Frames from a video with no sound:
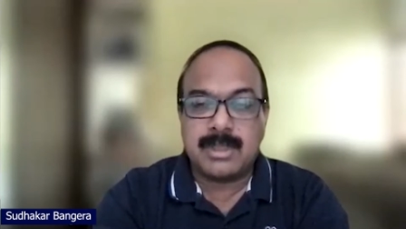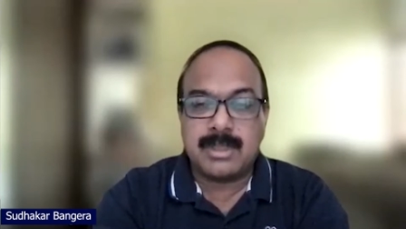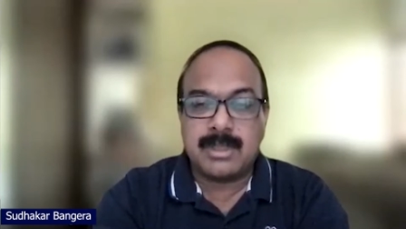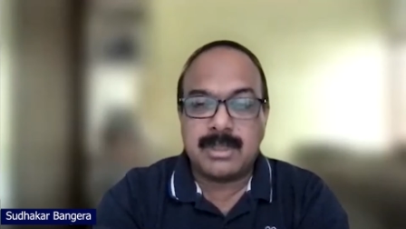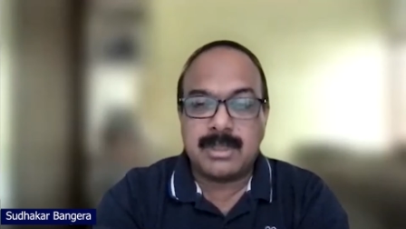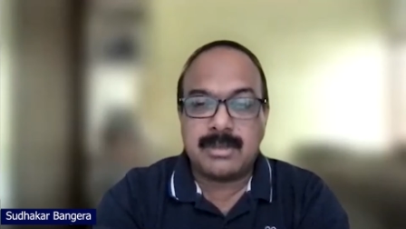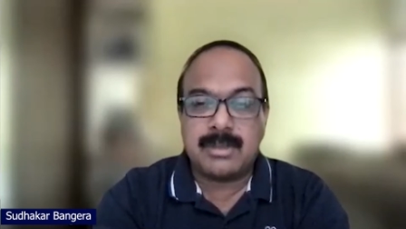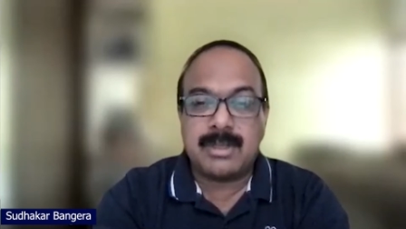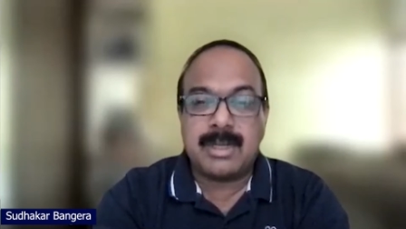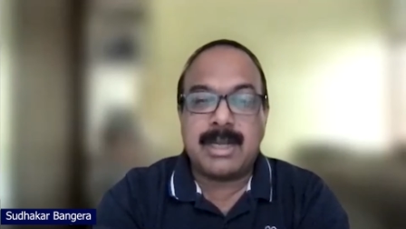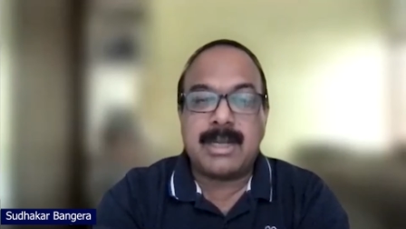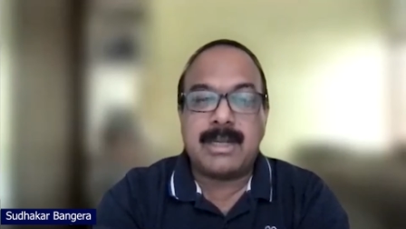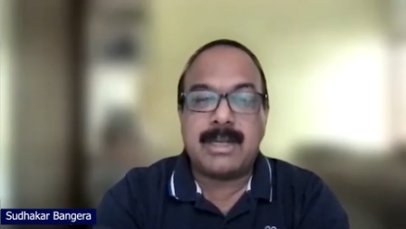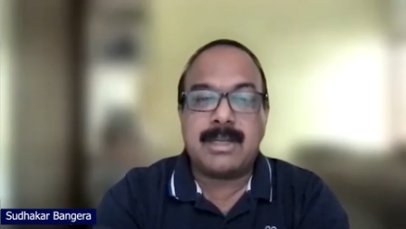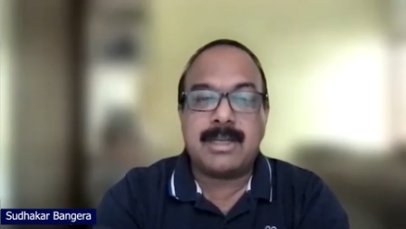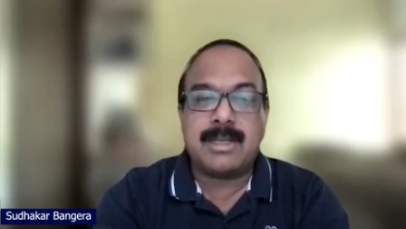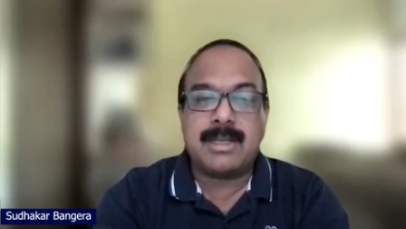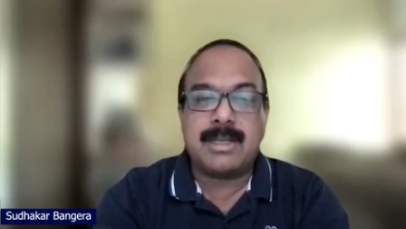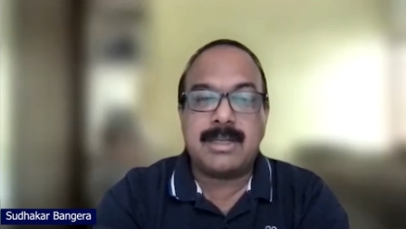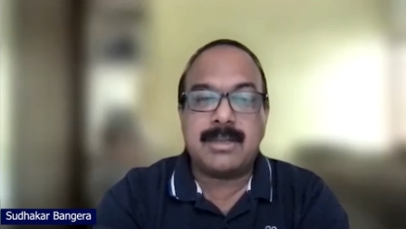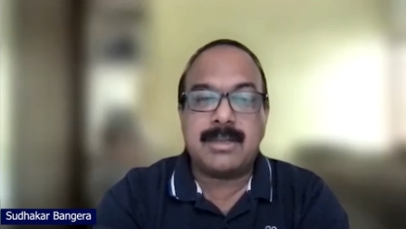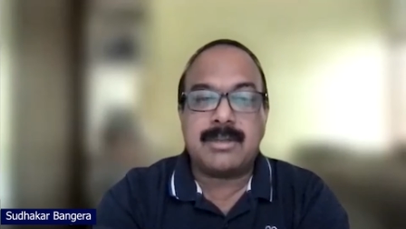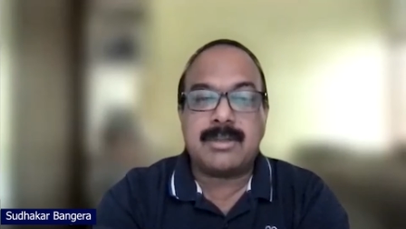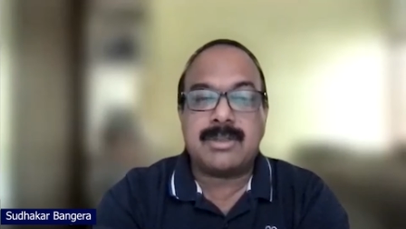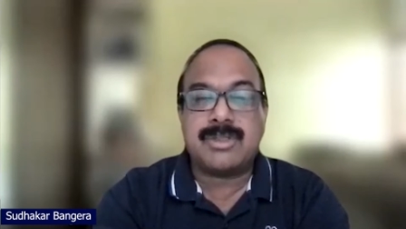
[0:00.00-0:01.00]
you know,
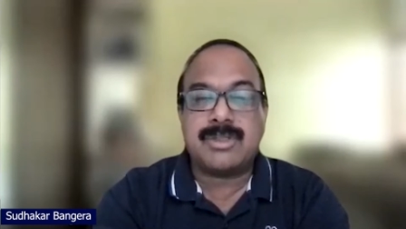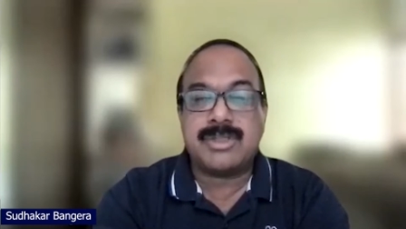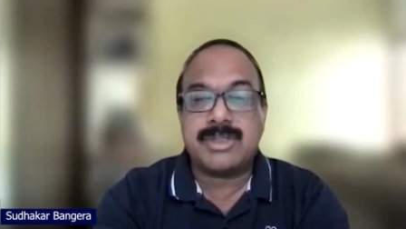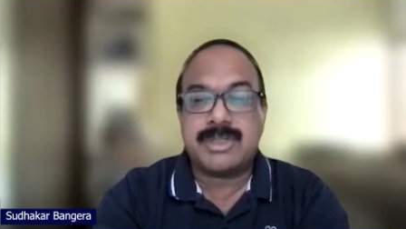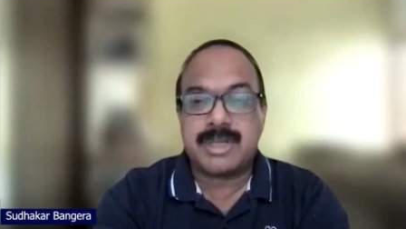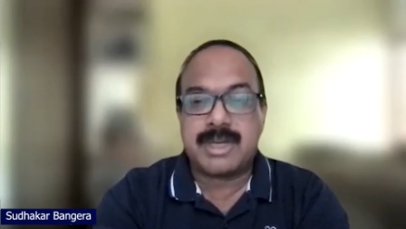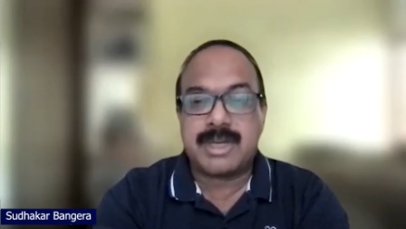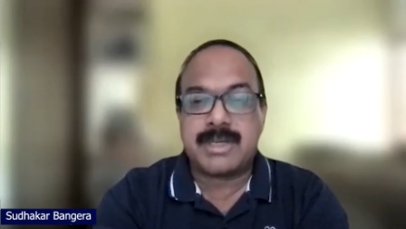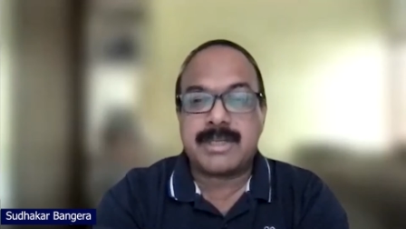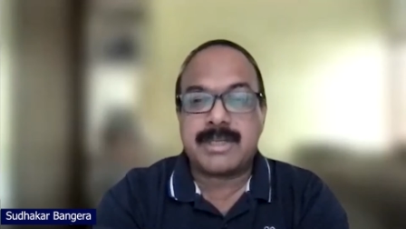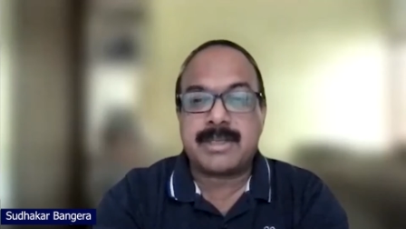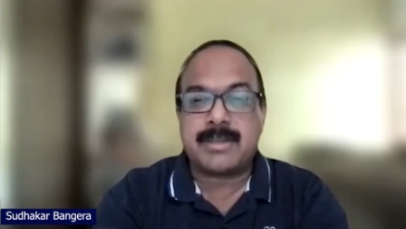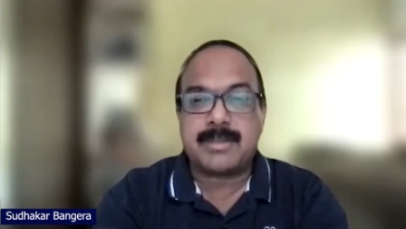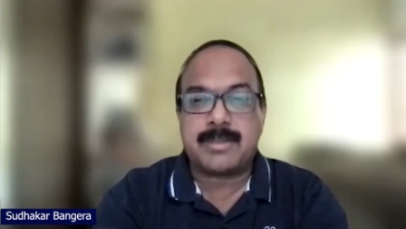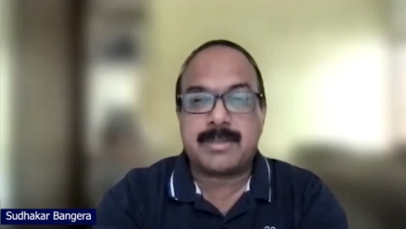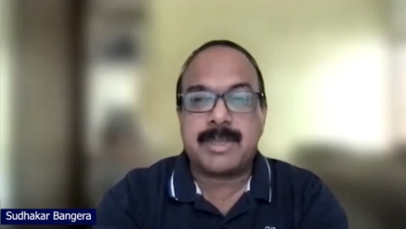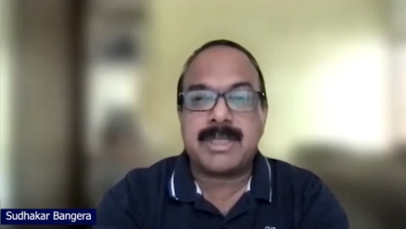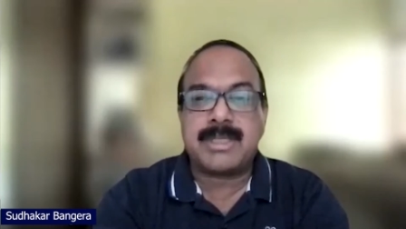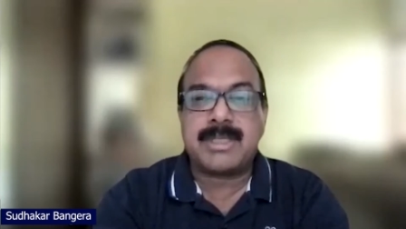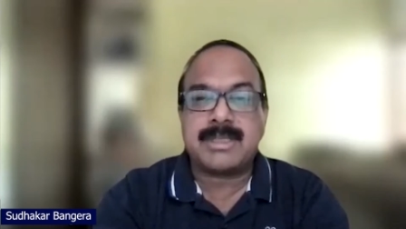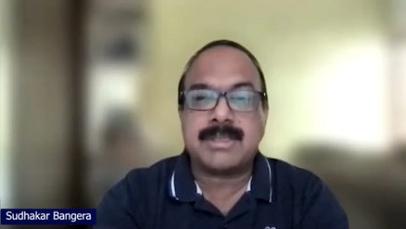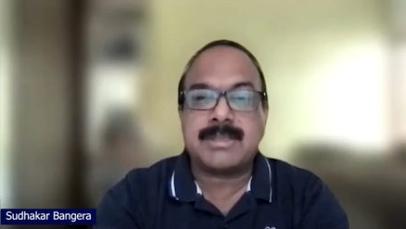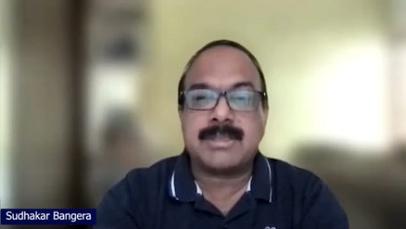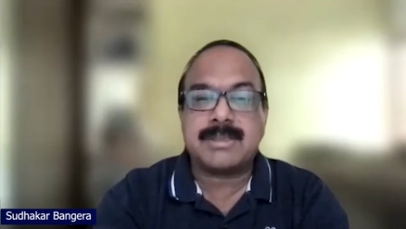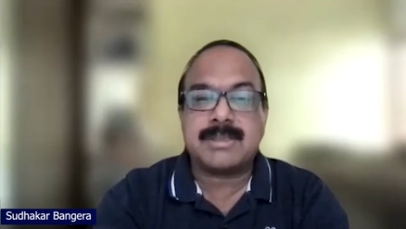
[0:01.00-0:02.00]
elderly or geriatric
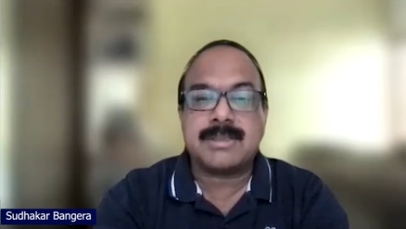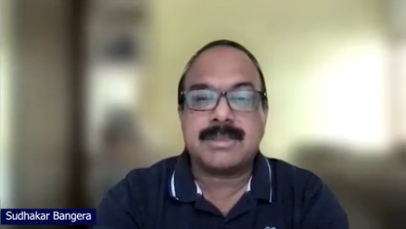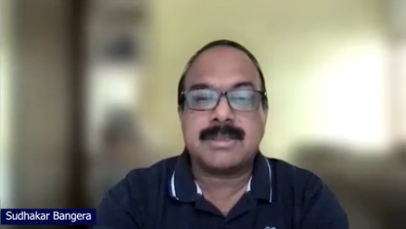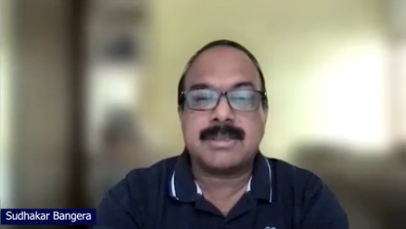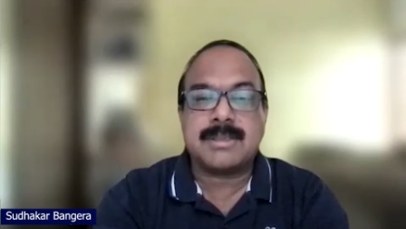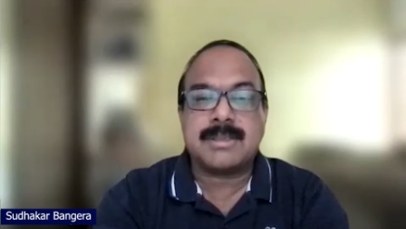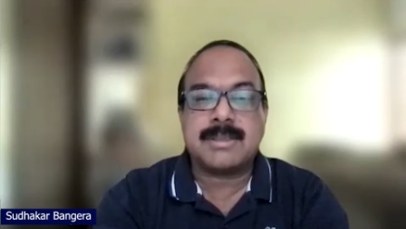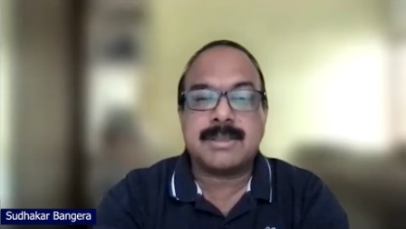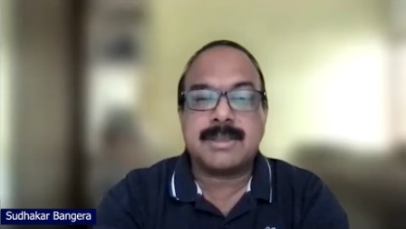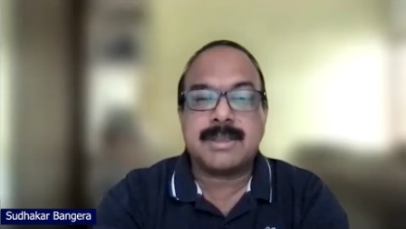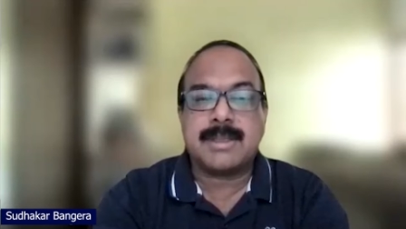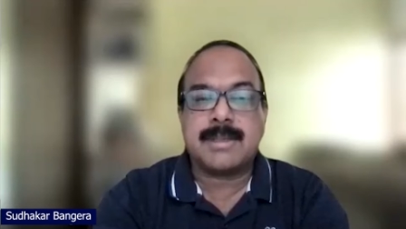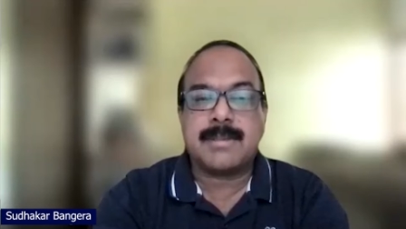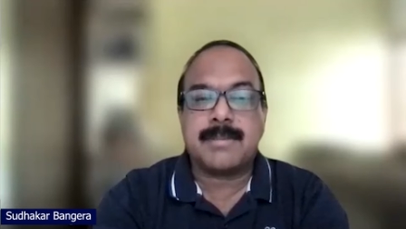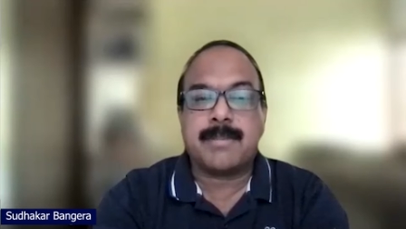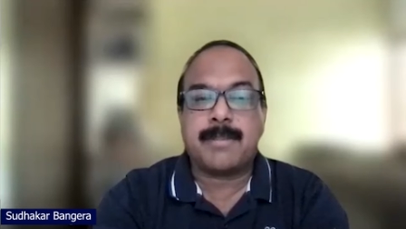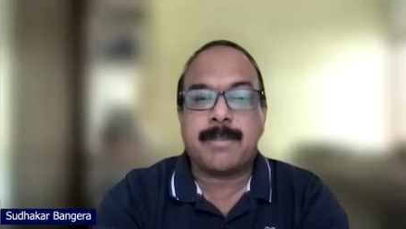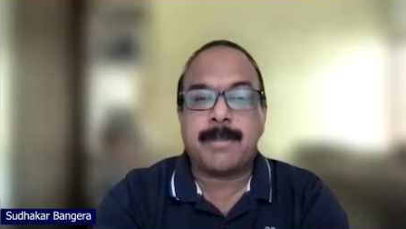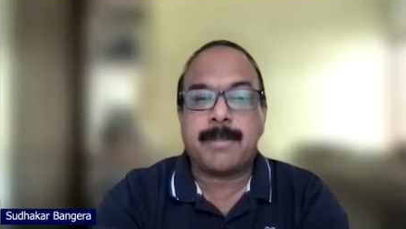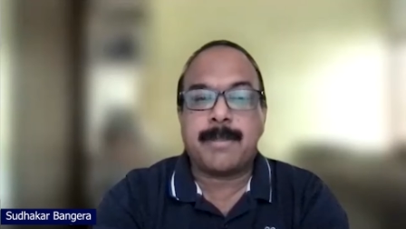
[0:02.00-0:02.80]
patients. Yeah.